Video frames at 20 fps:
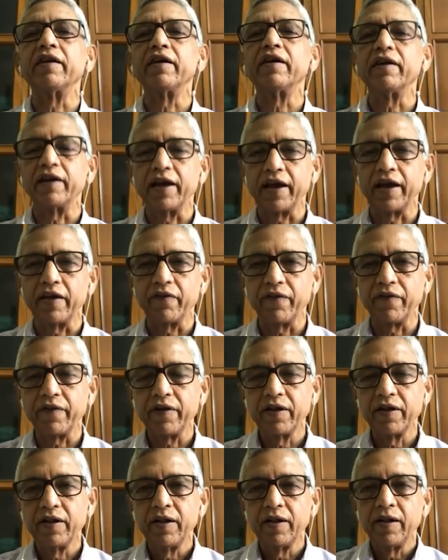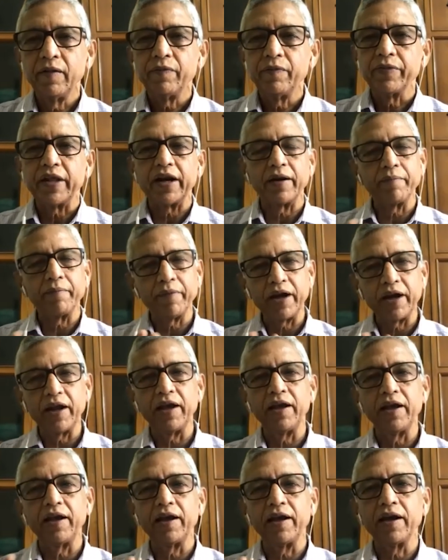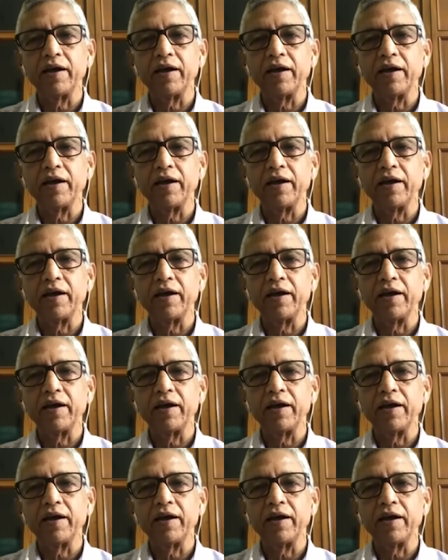life. Mm. There are many